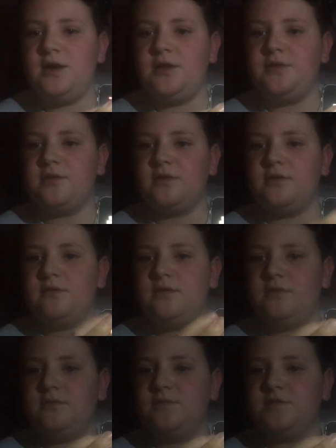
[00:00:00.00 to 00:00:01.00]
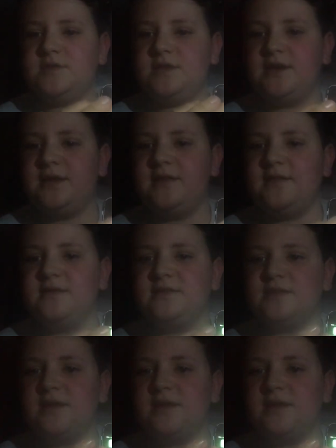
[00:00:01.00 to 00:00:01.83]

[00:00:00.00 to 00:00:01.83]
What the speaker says: and you can obviously clear these